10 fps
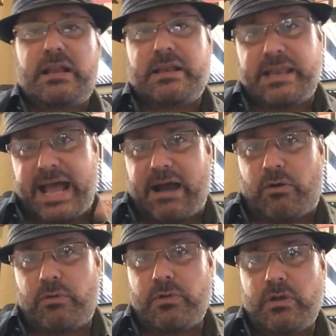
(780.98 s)

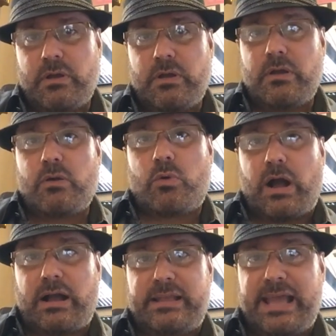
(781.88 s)
Now,
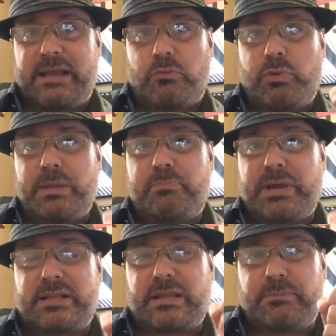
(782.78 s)
again, we
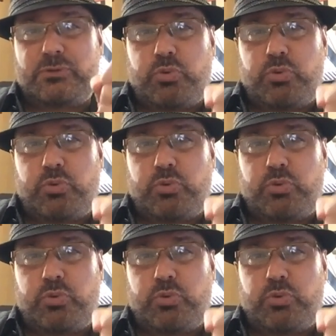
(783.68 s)
picked up